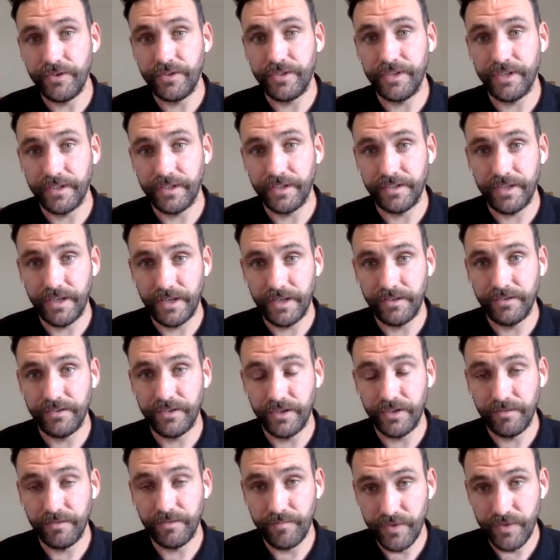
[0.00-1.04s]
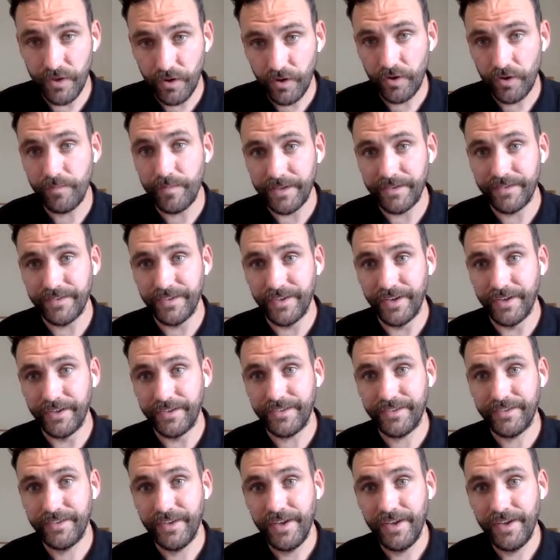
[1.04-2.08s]
new things into your
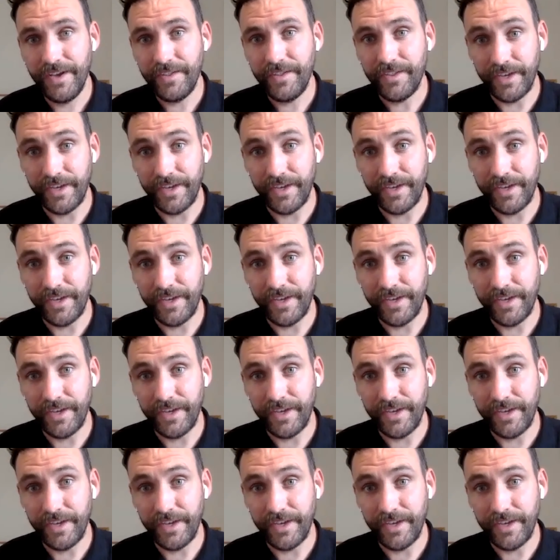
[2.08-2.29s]
business